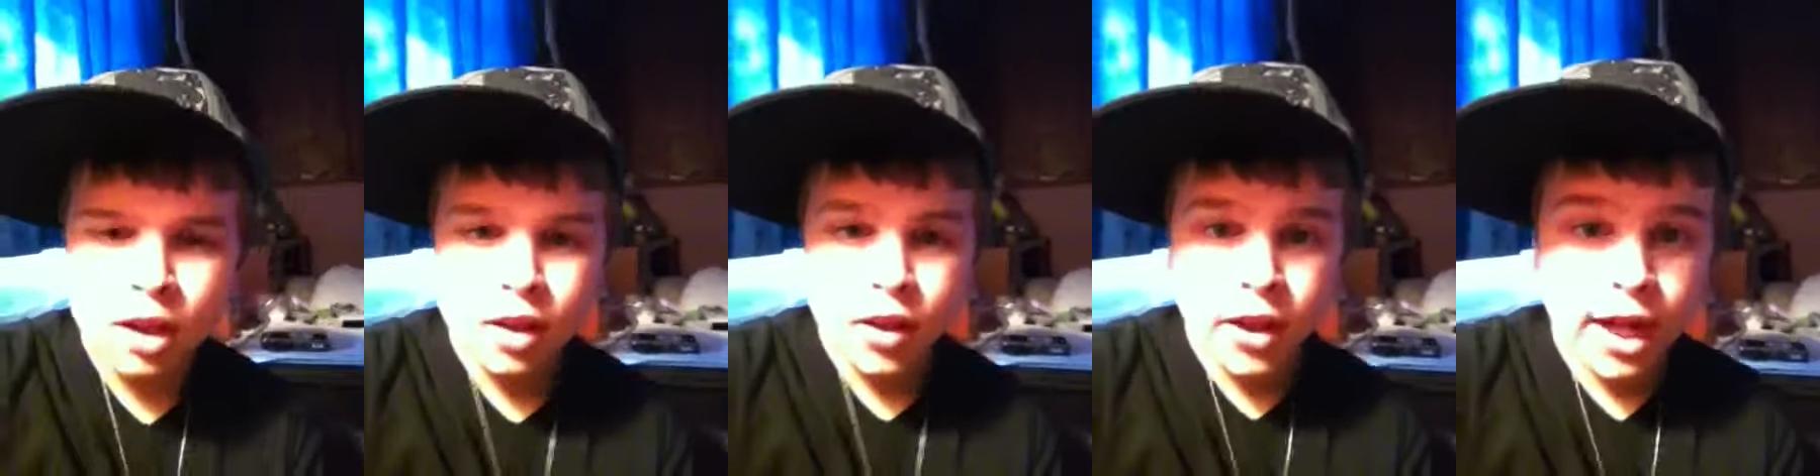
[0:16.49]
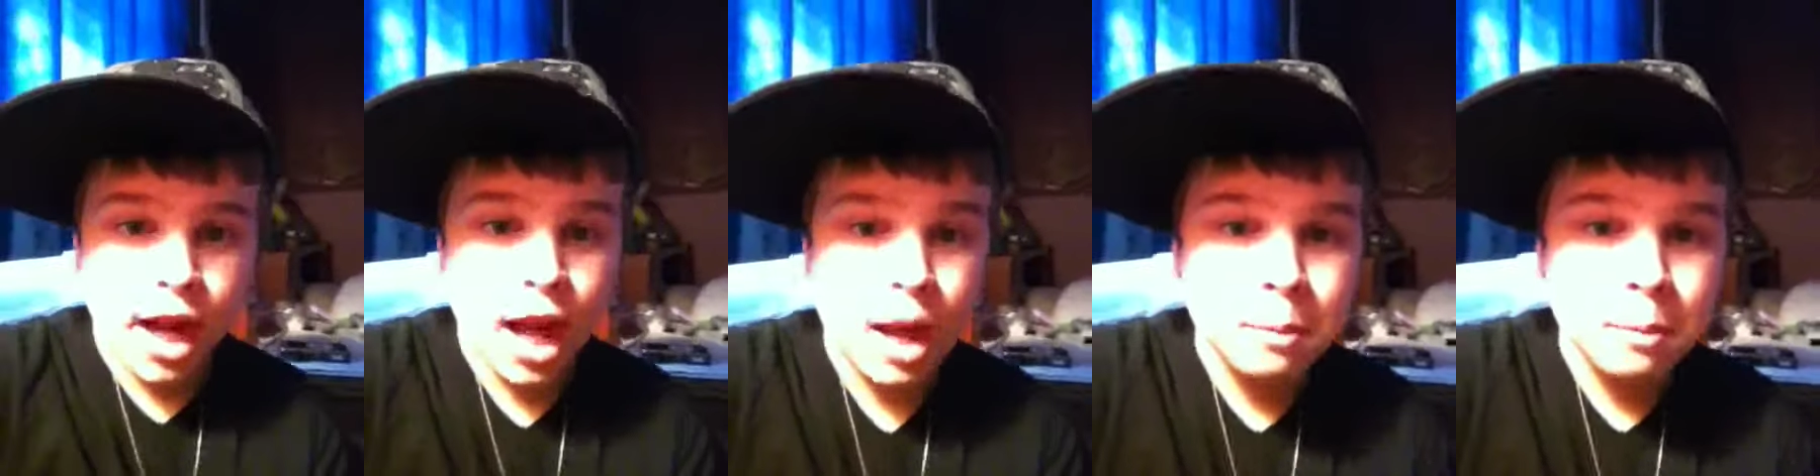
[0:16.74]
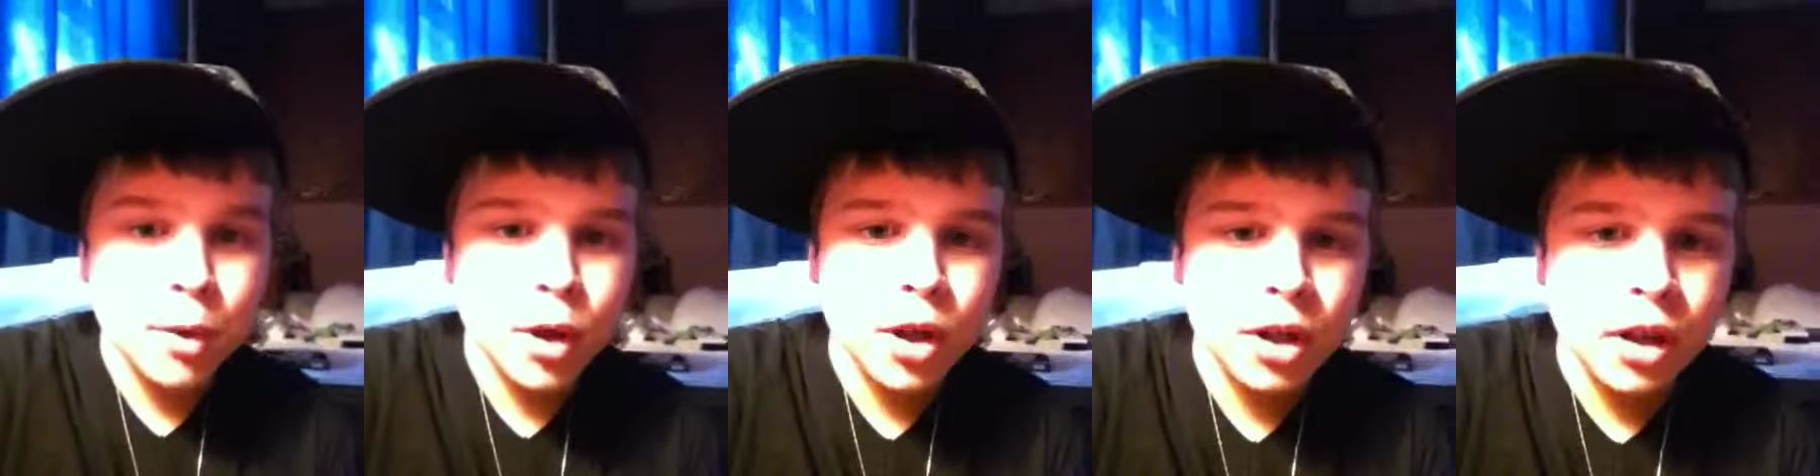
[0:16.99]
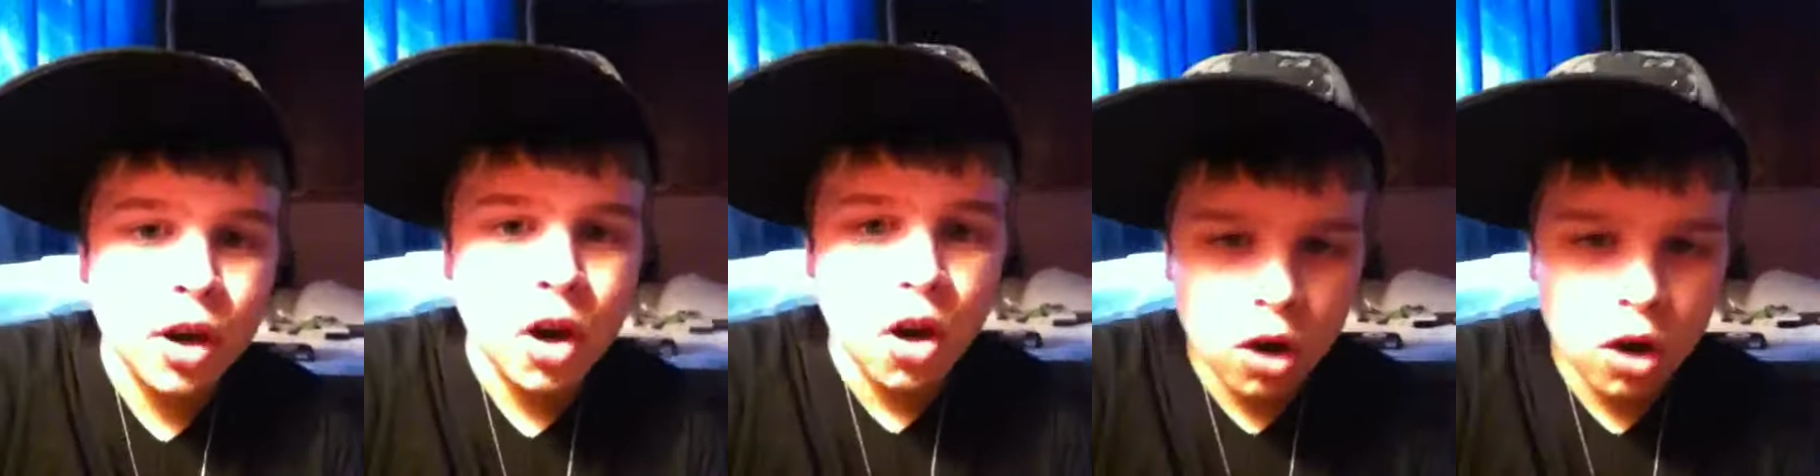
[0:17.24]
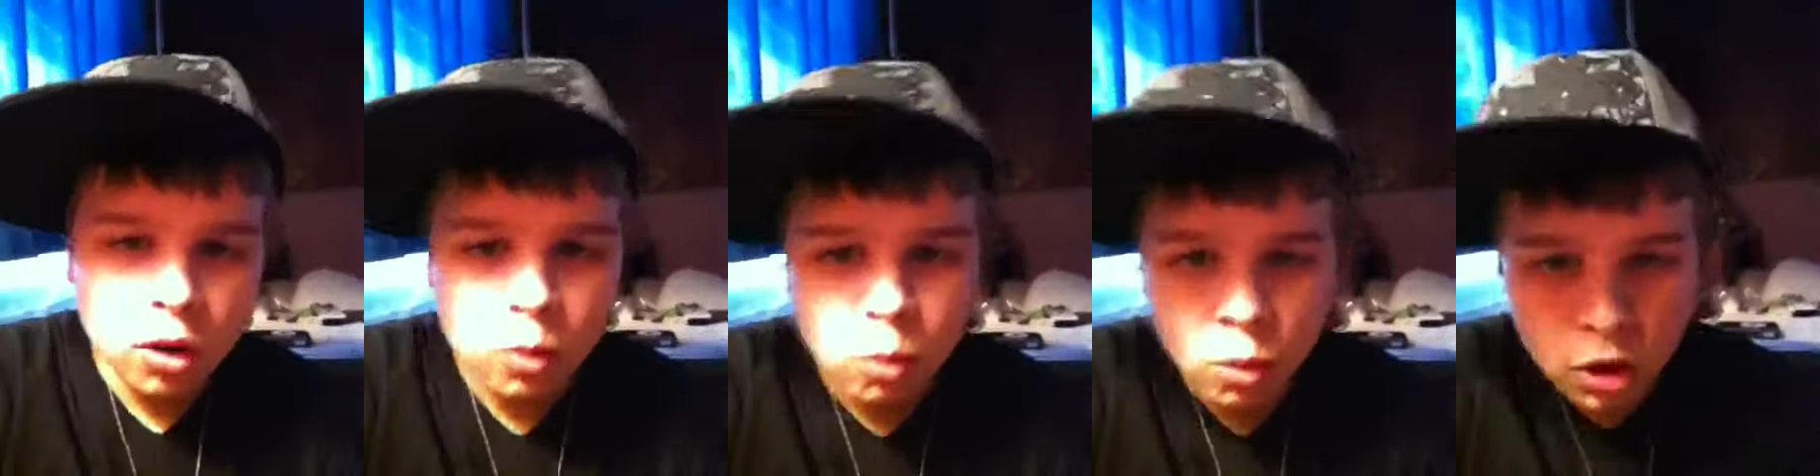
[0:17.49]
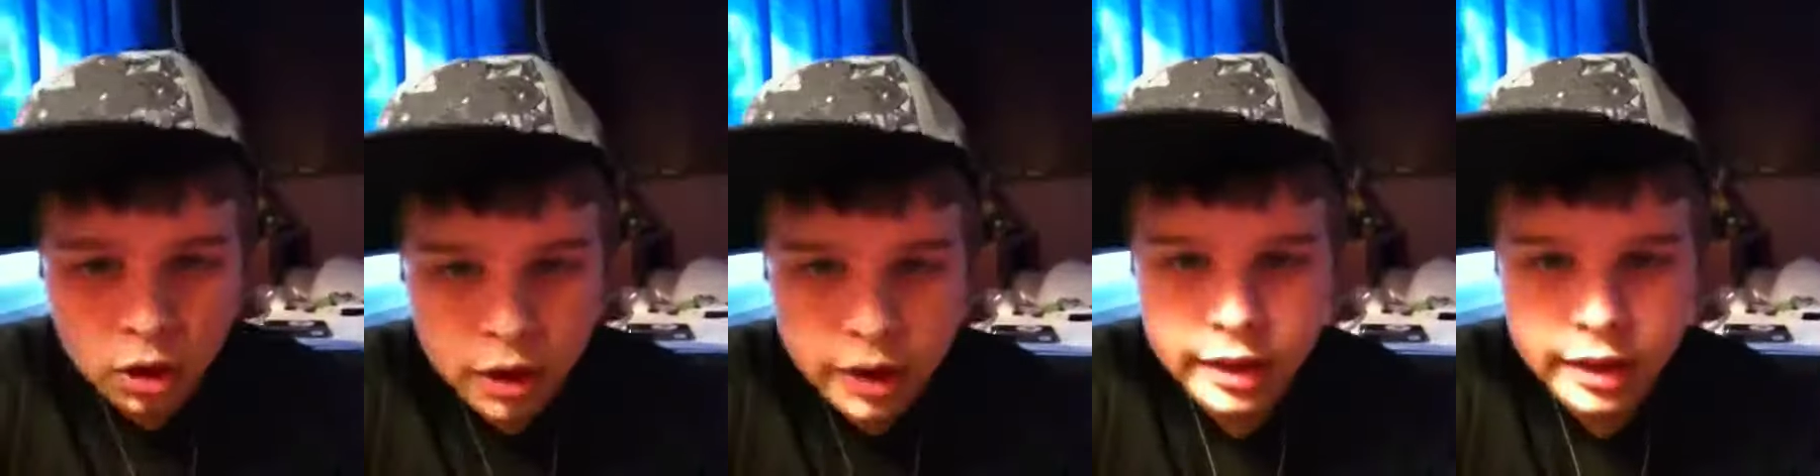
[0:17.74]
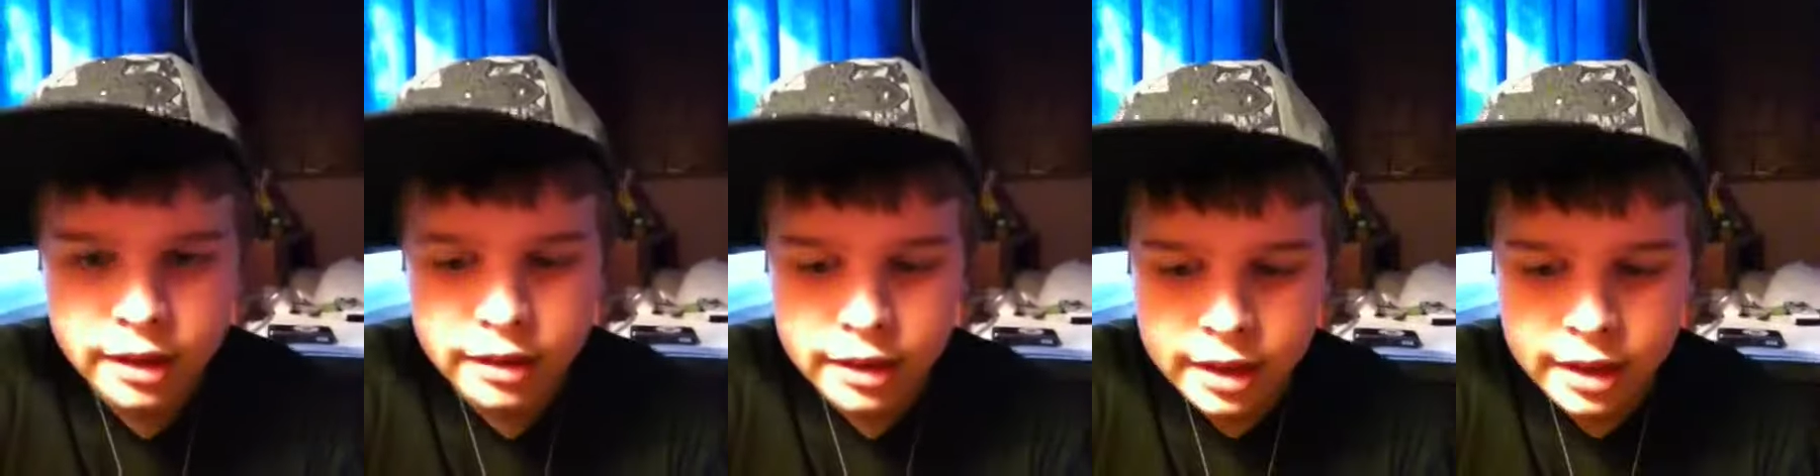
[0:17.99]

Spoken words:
Like, I'm putting hard work into